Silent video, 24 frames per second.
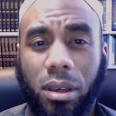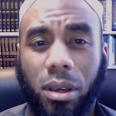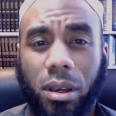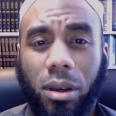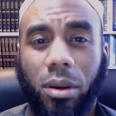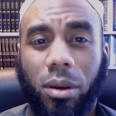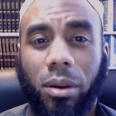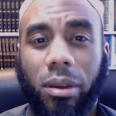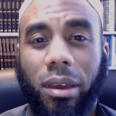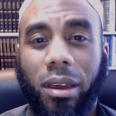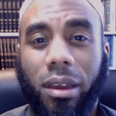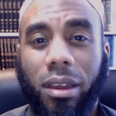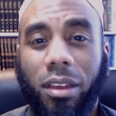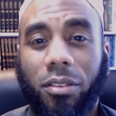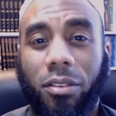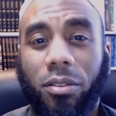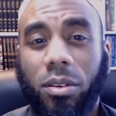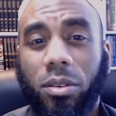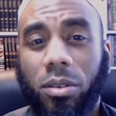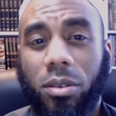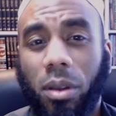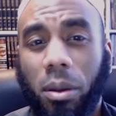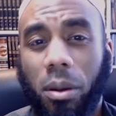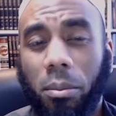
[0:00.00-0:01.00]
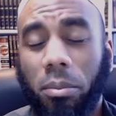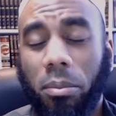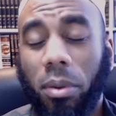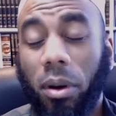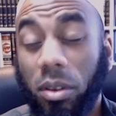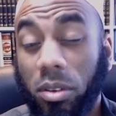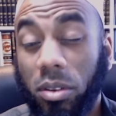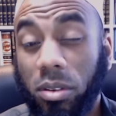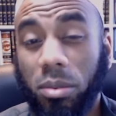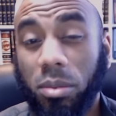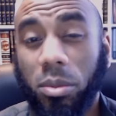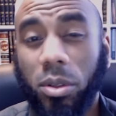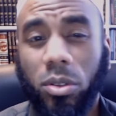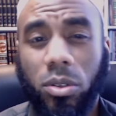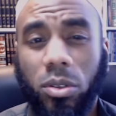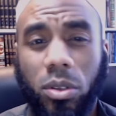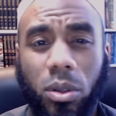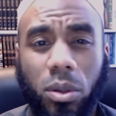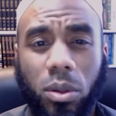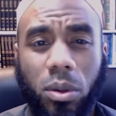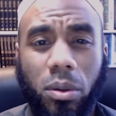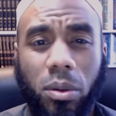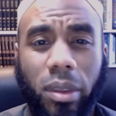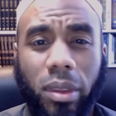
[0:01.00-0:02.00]
Okay, if it's not possible to
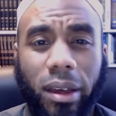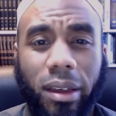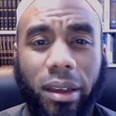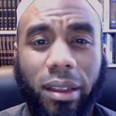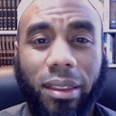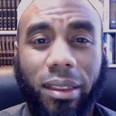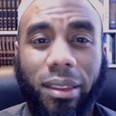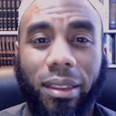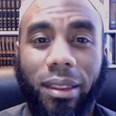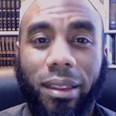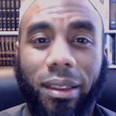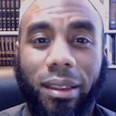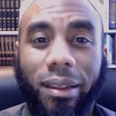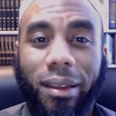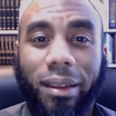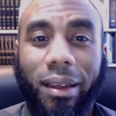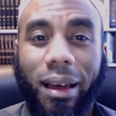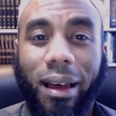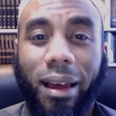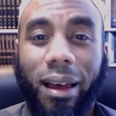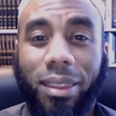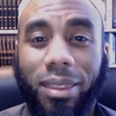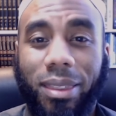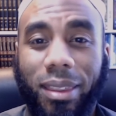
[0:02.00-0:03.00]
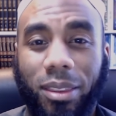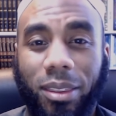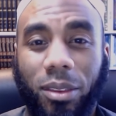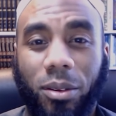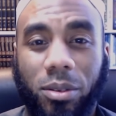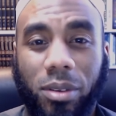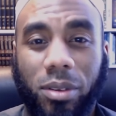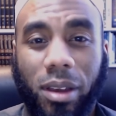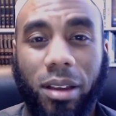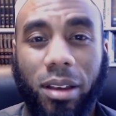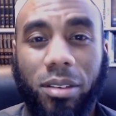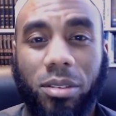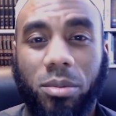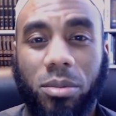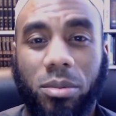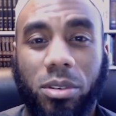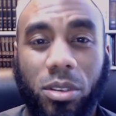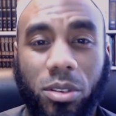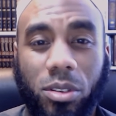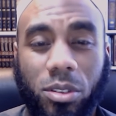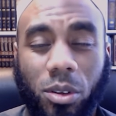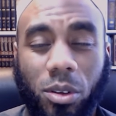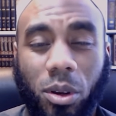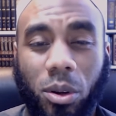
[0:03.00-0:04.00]
do that, then those items are
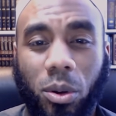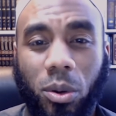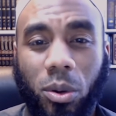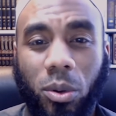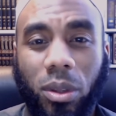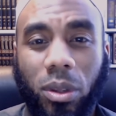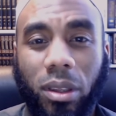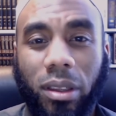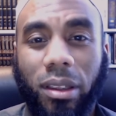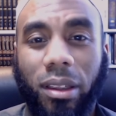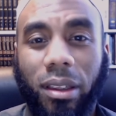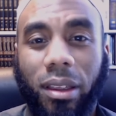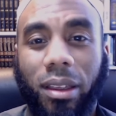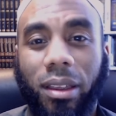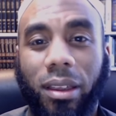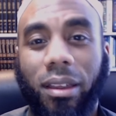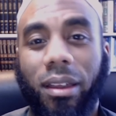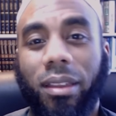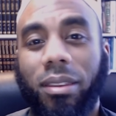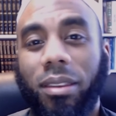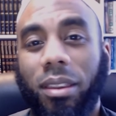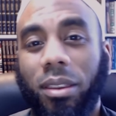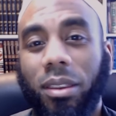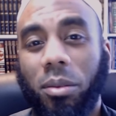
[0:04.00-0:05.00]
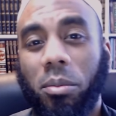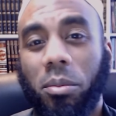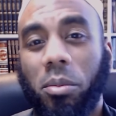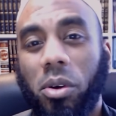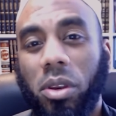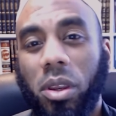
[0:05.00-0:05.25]
sold and then the money